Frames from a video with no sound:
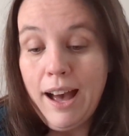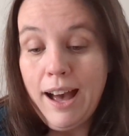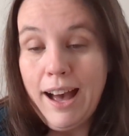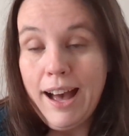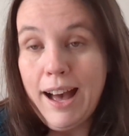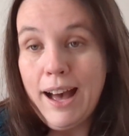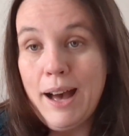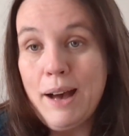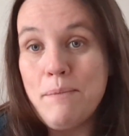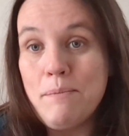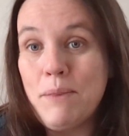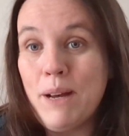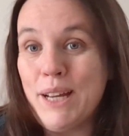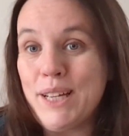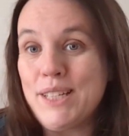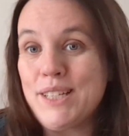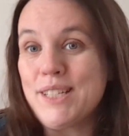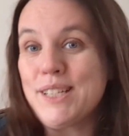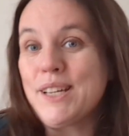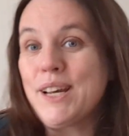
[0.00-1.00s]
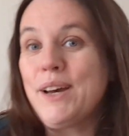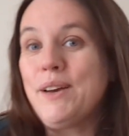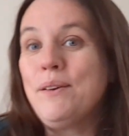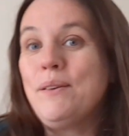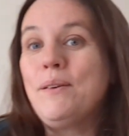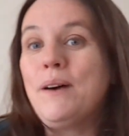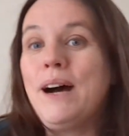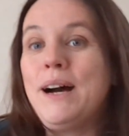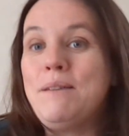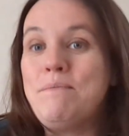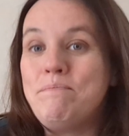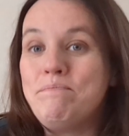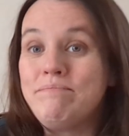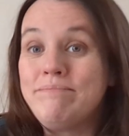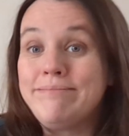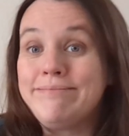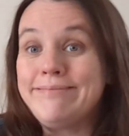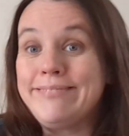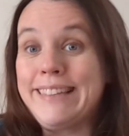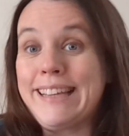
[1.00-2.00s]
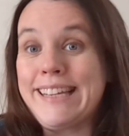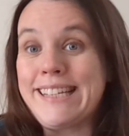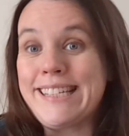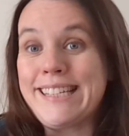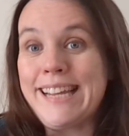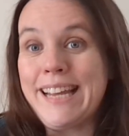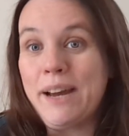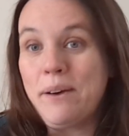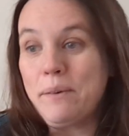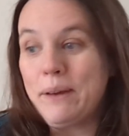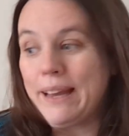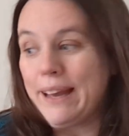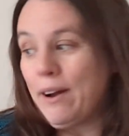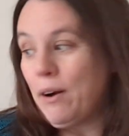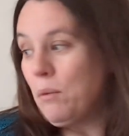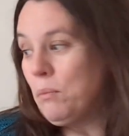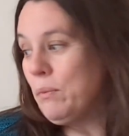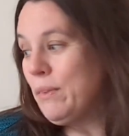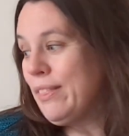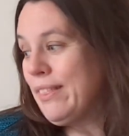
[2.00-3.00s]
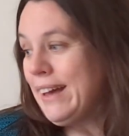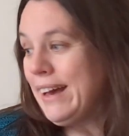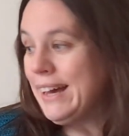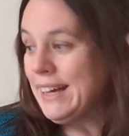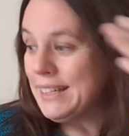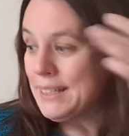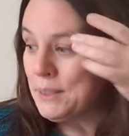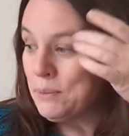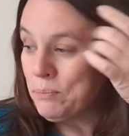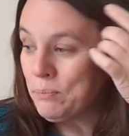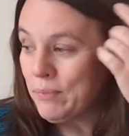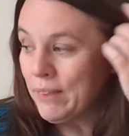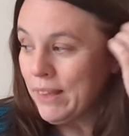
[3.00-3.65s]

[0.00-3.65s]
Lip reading: So let's see how we get on with that.